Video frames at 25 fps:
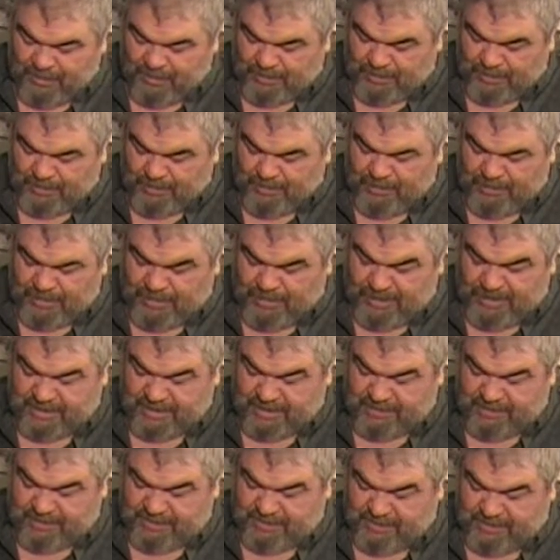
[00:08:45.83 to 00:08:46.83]
or the
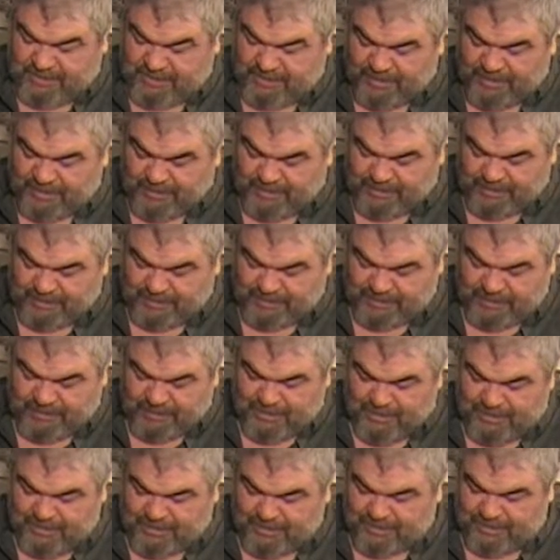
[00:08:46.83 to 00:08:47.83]
heads like
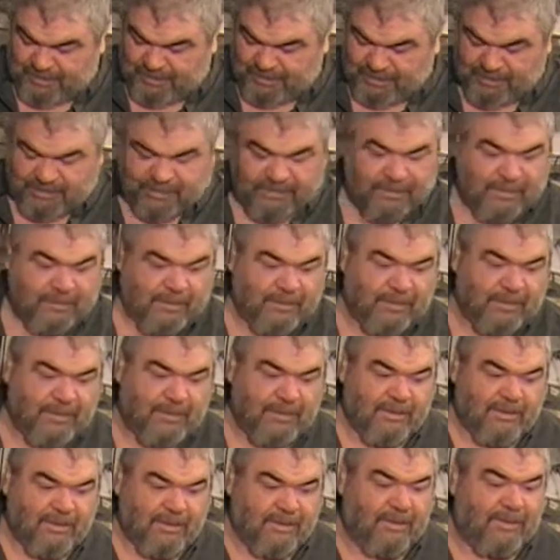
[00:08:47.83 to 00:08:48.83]
little nuts.
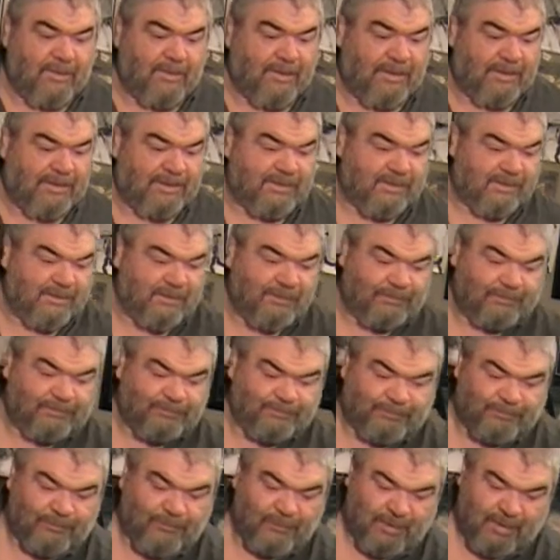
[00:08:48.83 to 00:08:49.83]
Great.
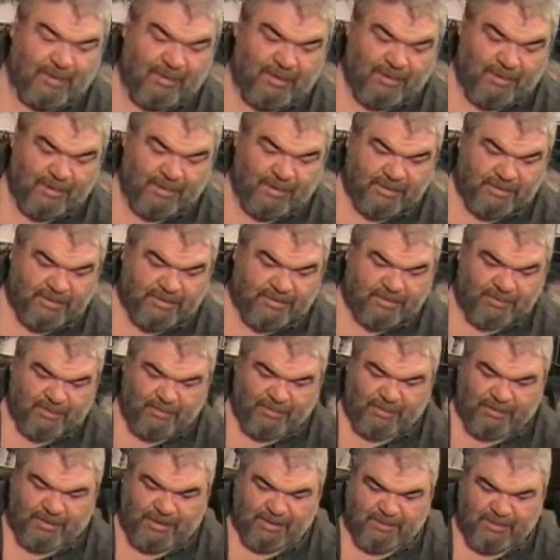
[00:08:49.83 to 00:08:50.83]
So
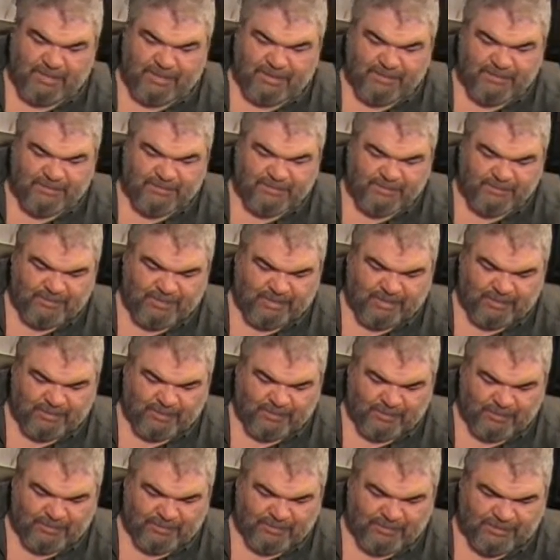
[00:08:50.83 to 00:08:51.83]
now I have 2
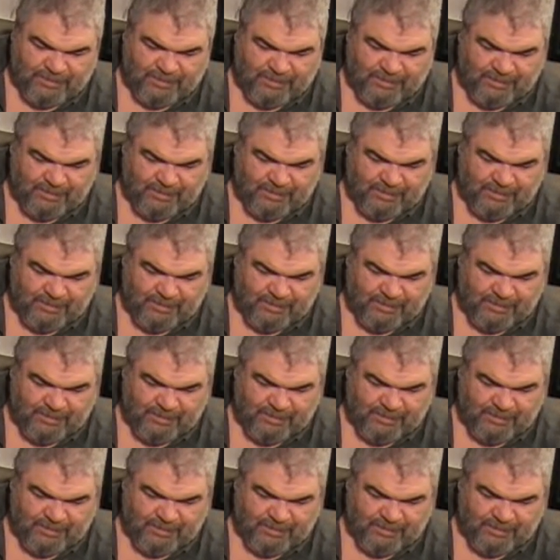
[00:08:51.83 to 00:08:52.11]
keyboards